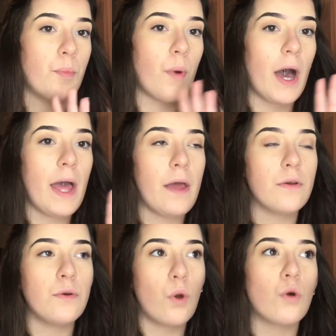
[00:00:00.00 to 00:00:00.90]
by
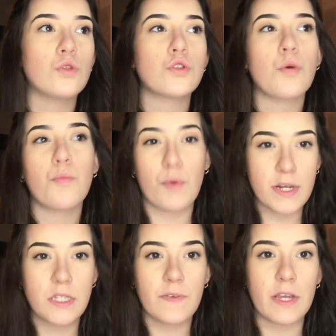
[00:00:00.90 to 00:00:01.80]
not
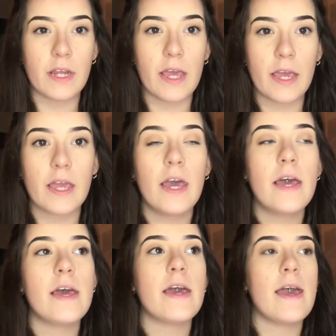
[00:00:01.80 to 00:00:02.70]
breastfeeding,
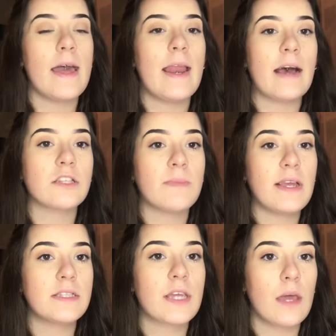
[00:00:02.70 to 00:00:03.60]
it allows
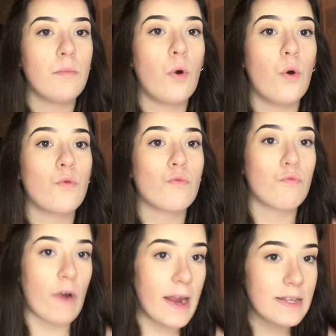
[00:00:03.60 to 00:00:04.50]
me to get more
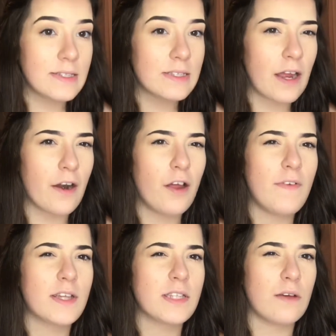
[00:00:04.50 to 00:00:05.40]
rest. And I know
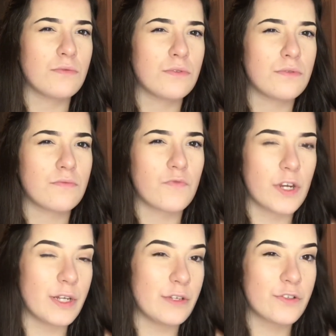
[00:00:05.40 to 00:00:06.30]
that sounds
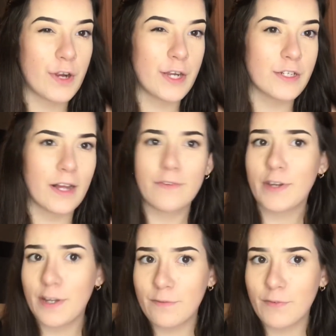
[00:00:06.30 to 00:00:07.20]
really strange,
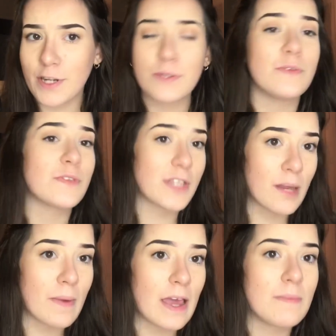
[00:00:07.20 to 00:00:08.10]
like getting rest, we just had
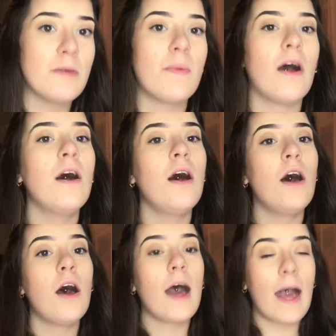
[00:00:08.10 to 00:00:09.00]
a baby, but
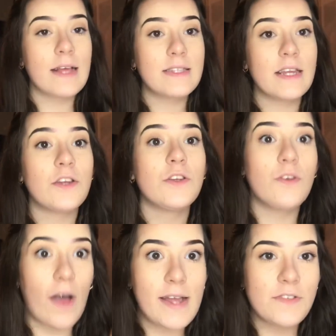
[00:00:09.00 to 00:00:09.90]
as in
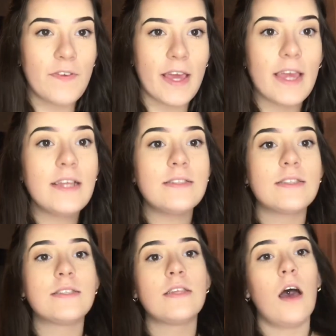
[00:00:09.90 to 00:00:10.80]
night
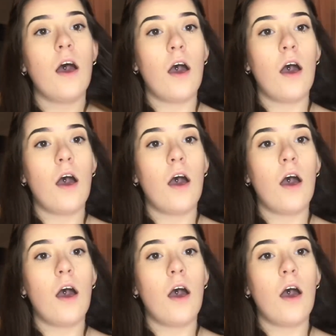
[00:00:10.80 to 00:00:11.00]
feeds,